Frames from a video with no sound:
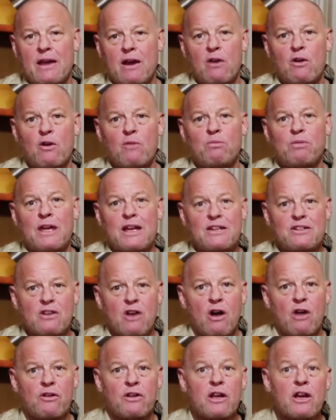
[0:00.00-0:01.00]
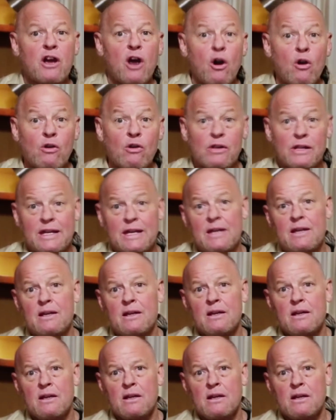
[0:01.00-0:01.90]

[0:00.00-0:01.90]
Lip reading: They go to a place called Nicocli,